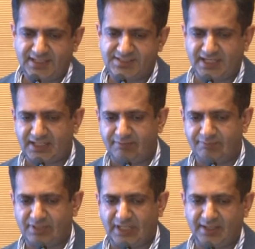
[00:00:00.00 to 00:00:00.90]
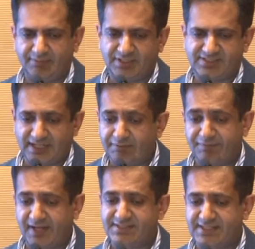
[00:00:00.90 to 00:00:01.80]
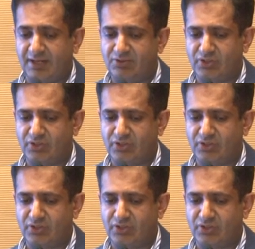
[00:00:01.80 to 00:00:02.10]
the circumflex they